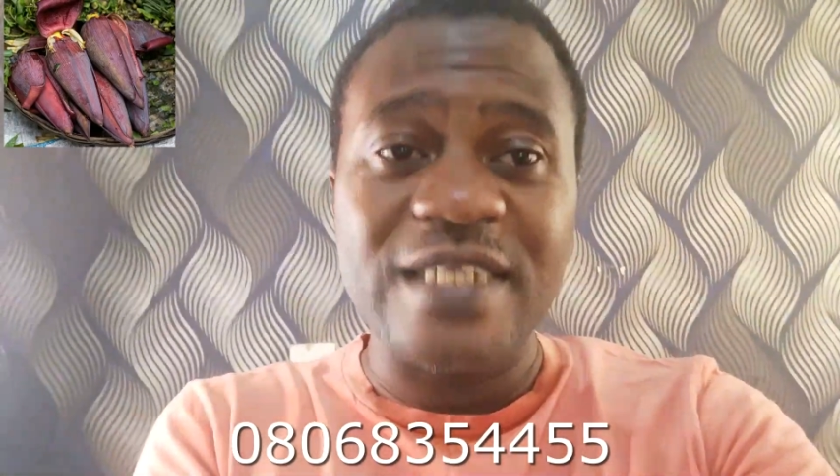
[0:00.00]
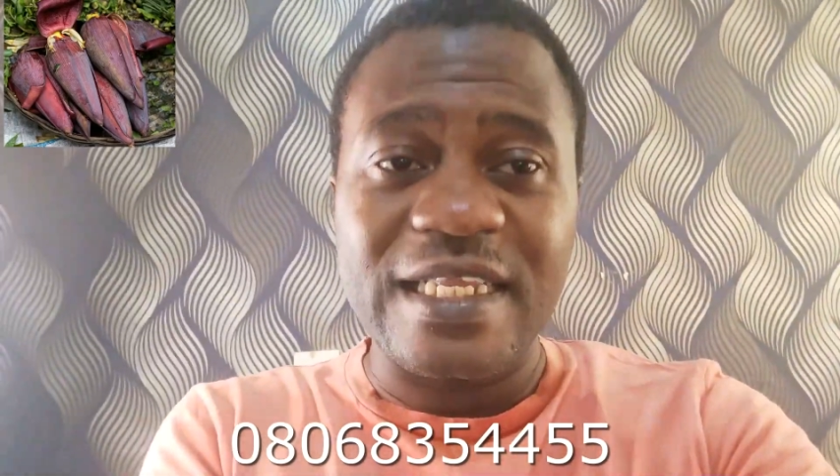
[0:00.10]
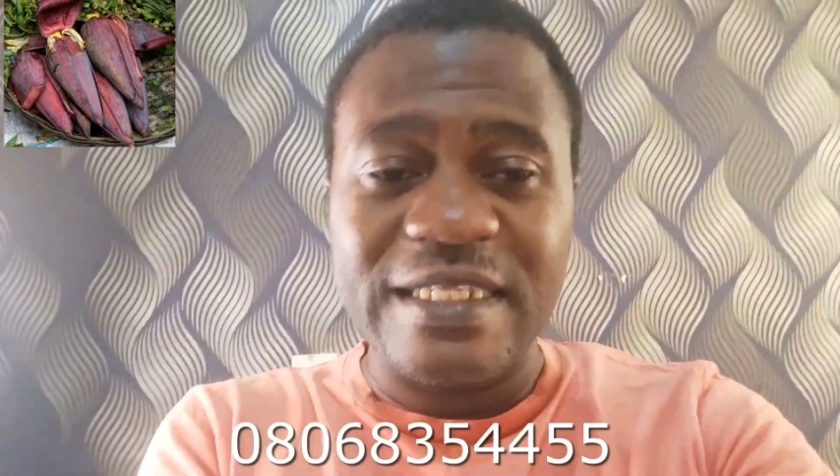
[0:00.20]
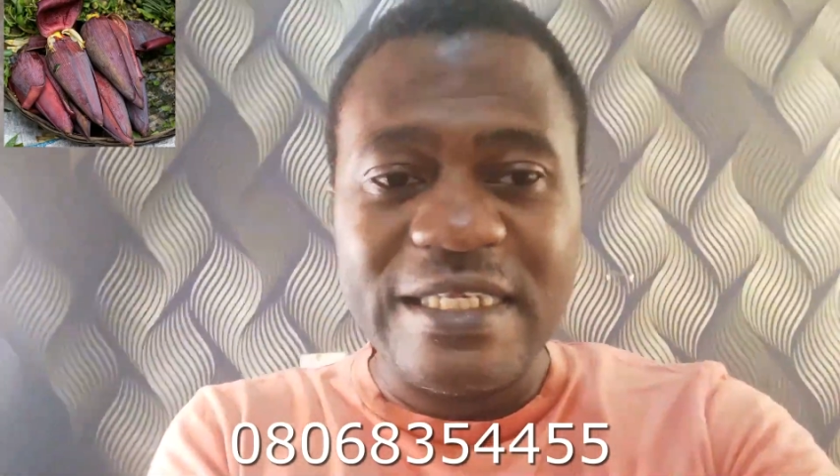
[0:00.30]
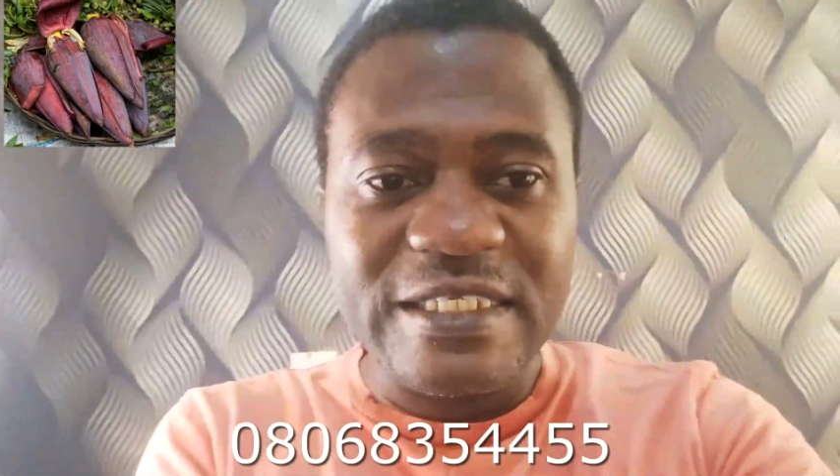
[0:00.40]

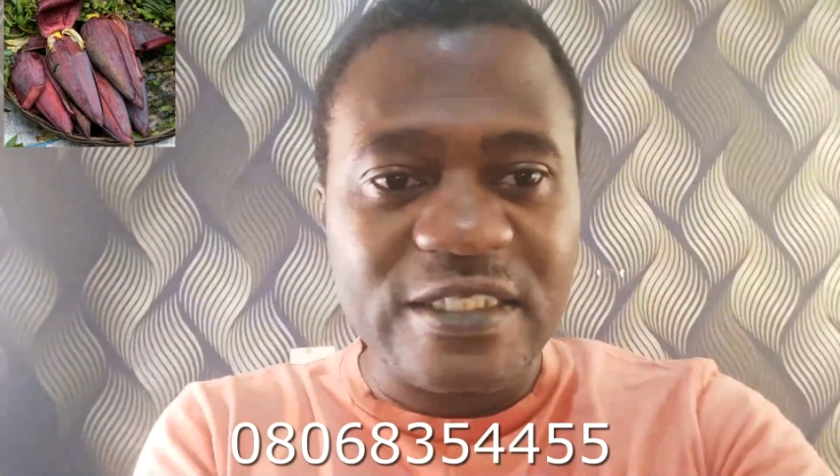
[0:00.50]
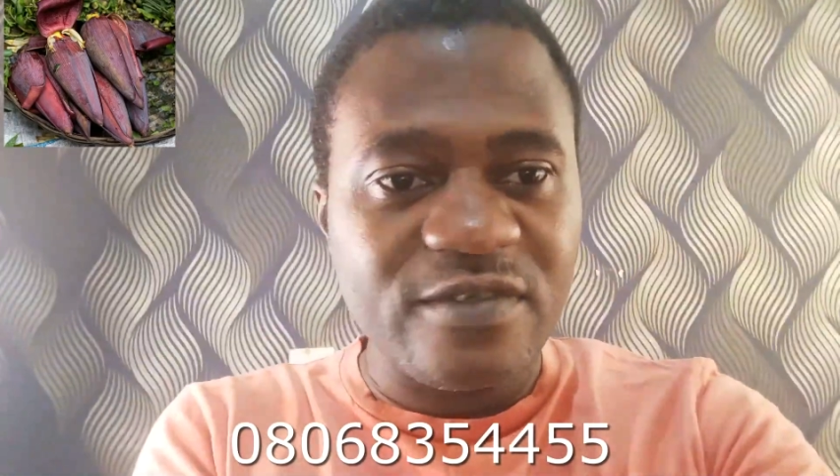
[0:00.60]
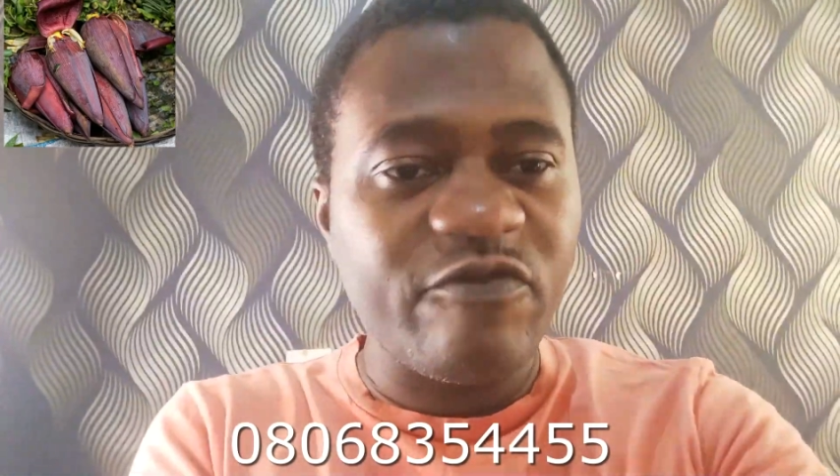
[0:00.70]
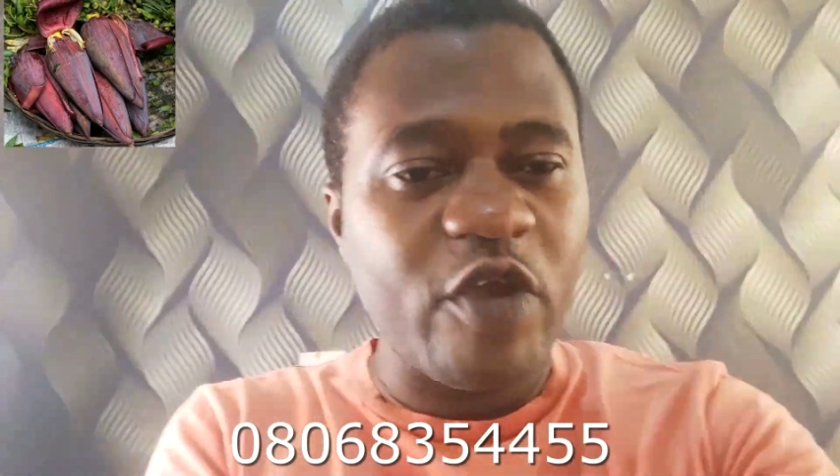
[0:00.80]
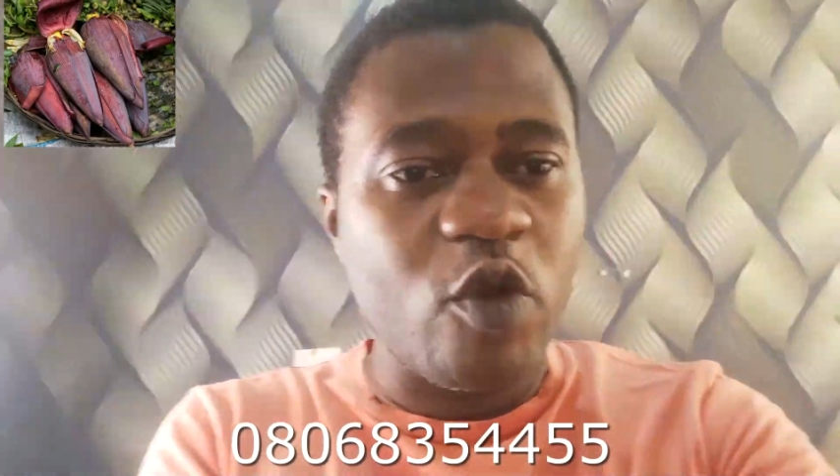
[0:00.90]
at least
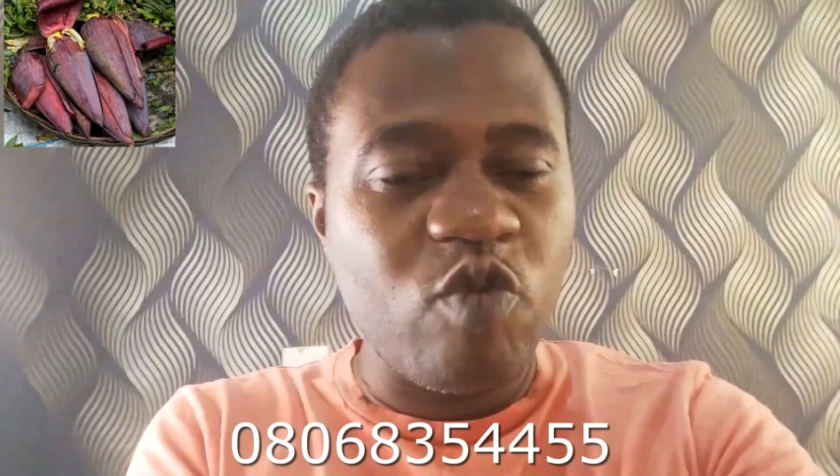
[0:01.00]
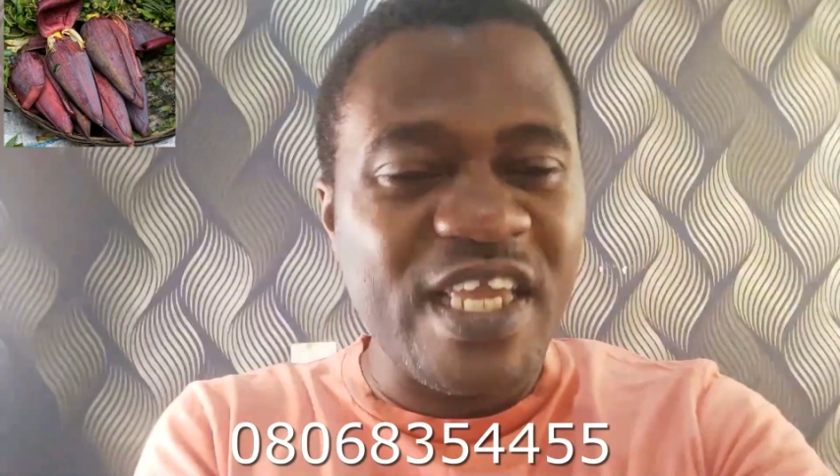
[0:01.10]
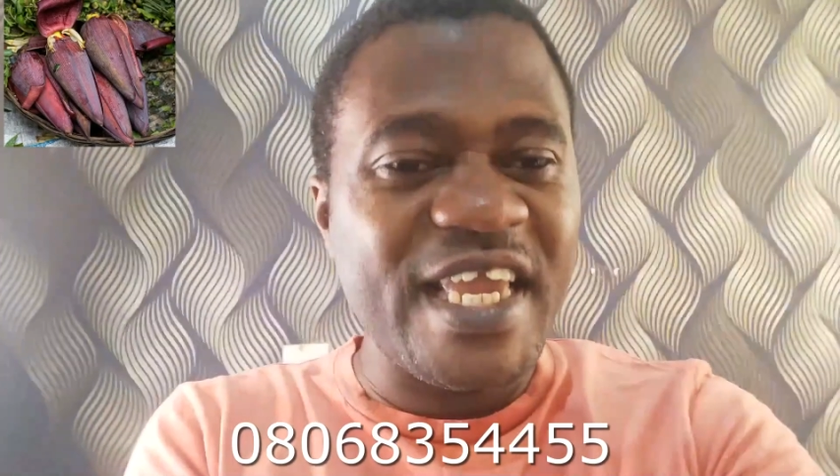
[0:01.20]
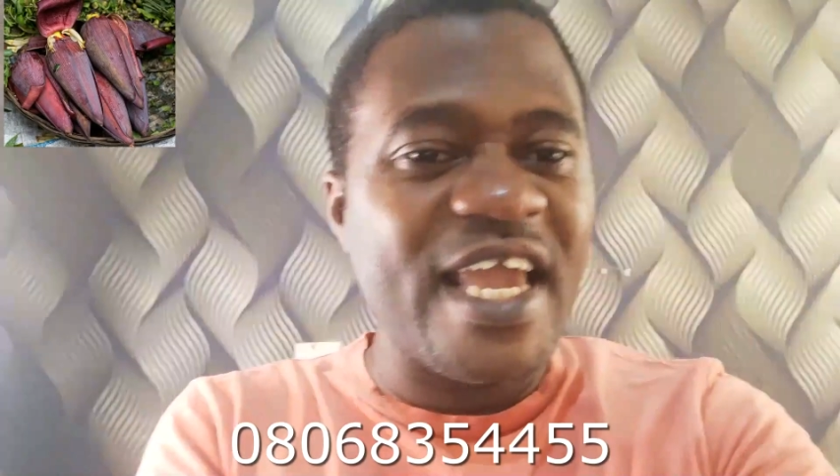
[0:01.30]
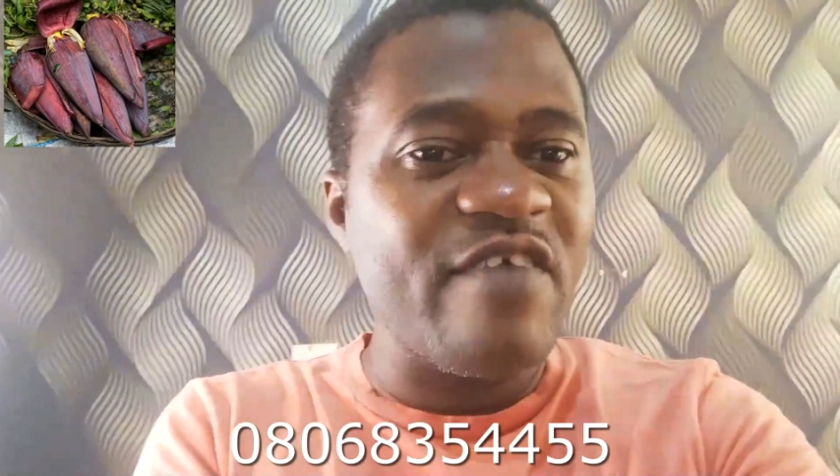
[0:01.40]
for a
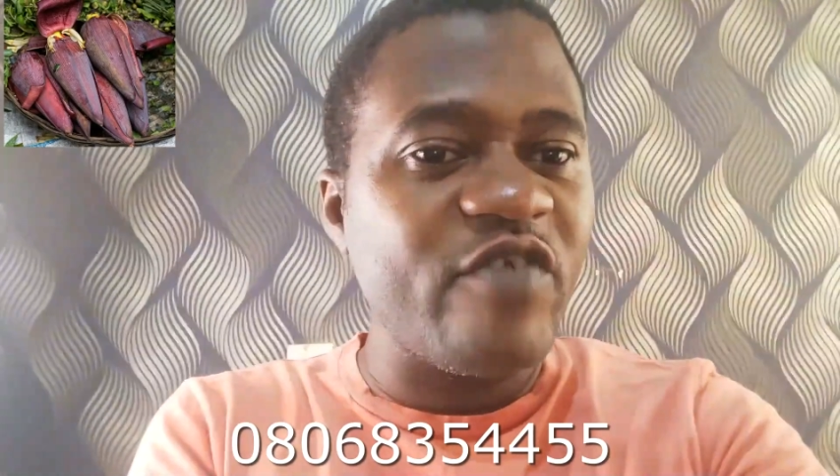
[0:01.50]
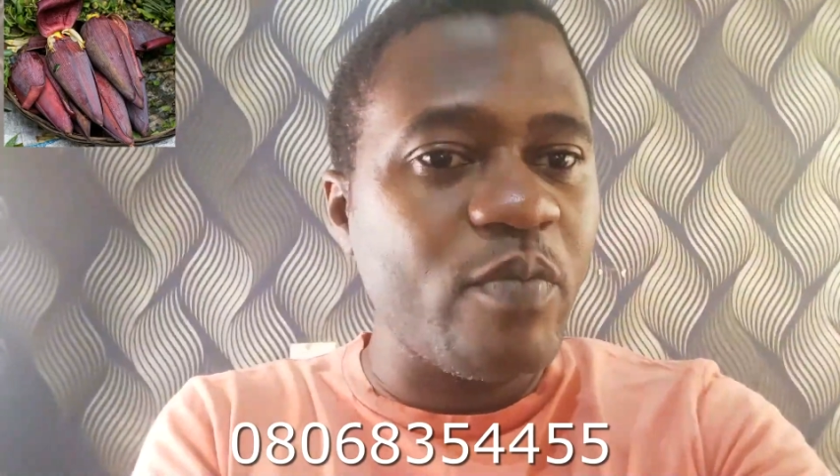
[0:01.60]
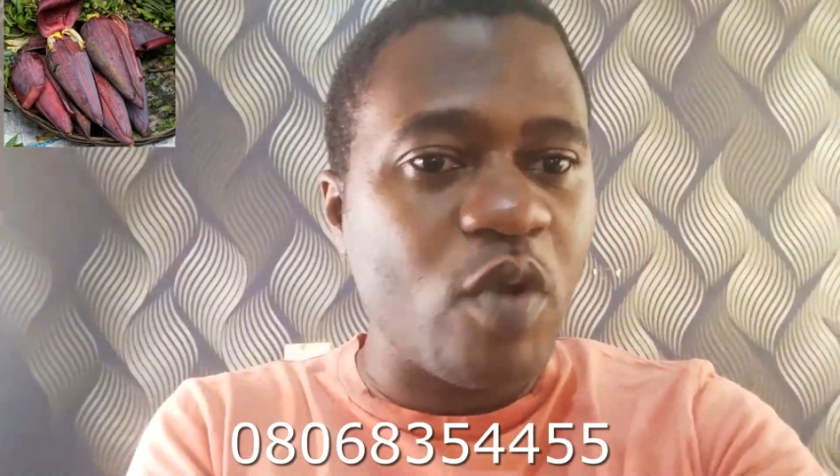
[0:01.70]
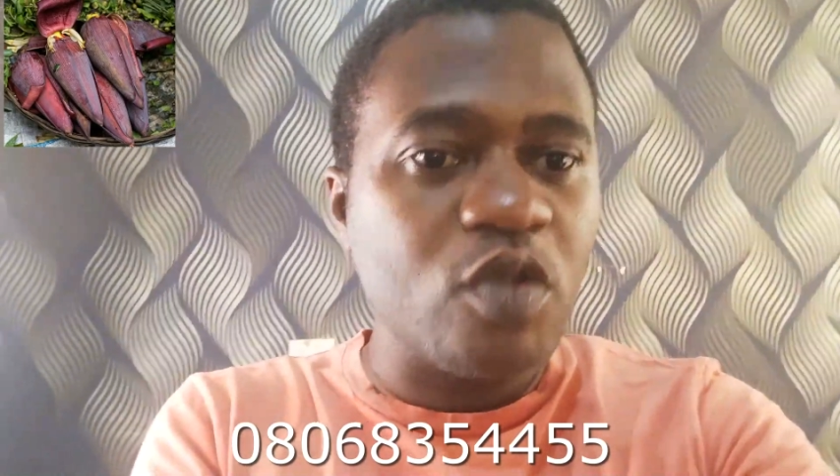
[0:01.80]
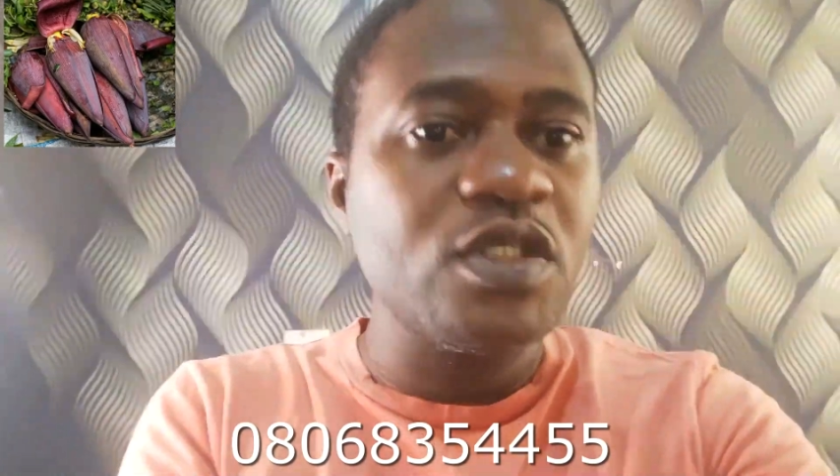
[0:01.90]
week every
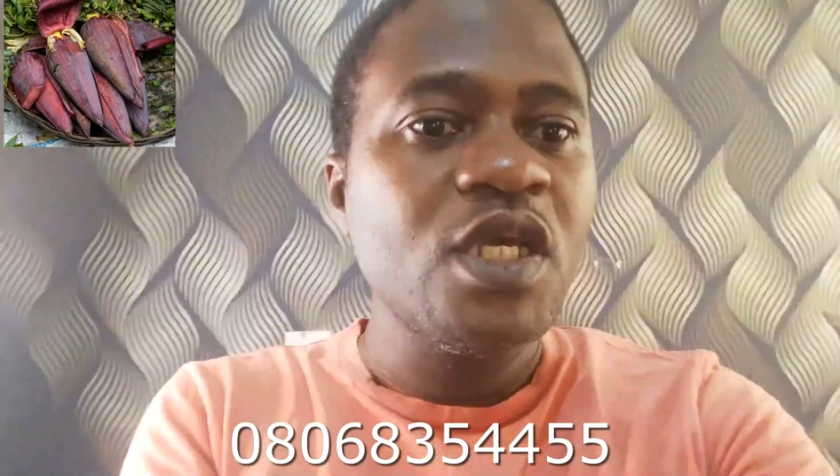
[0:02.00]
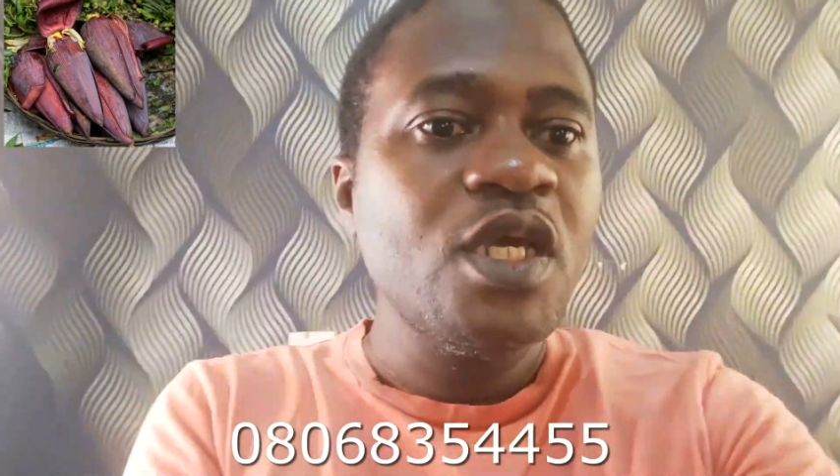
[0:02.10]
month.